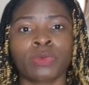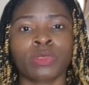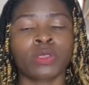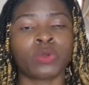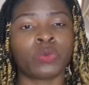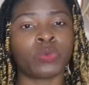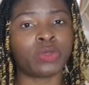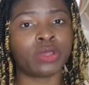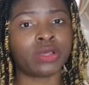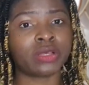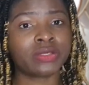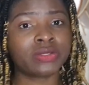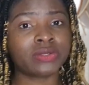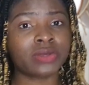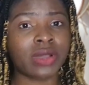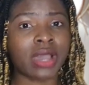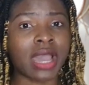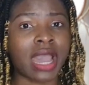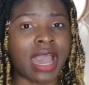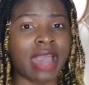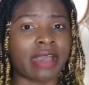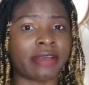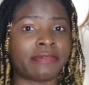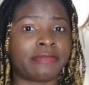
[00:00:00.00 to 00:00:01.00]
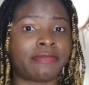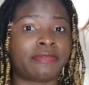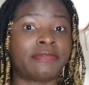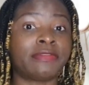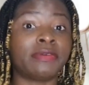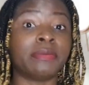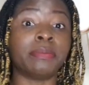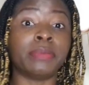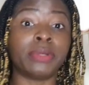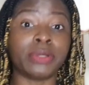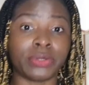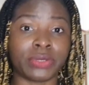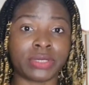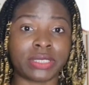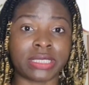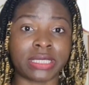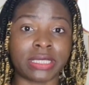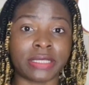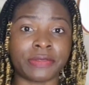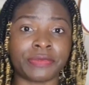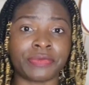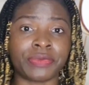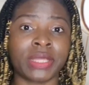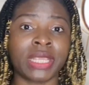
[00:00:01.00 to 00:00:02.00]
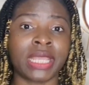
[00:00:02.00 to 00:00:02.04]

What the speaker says: We also have bloating.